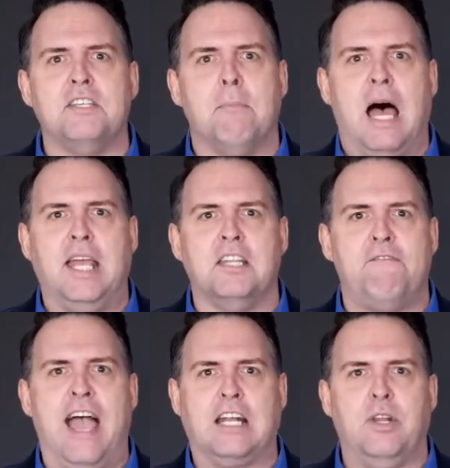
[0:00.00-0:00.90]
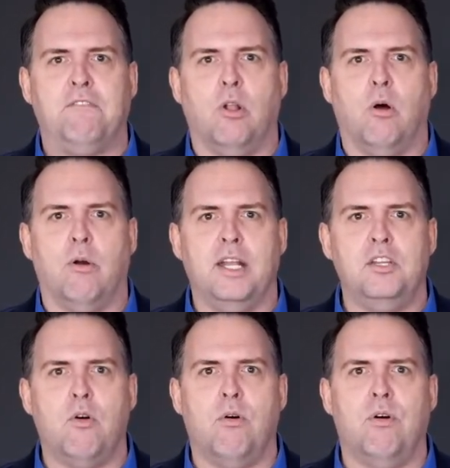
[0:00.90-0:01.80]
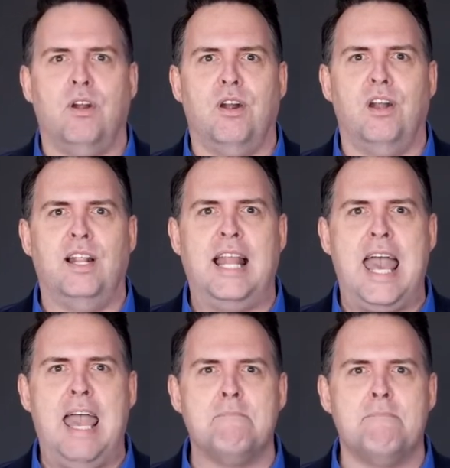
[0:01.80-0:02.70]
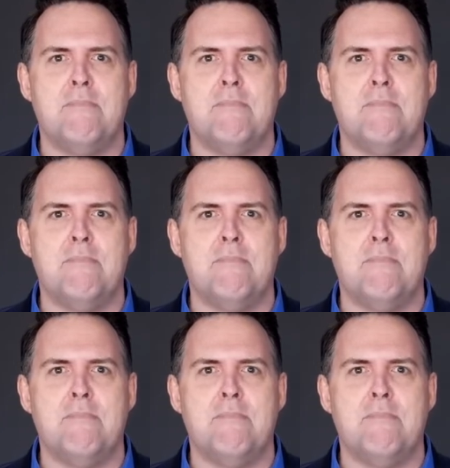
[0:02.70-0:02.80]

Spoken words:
to mind the factory floor in your Les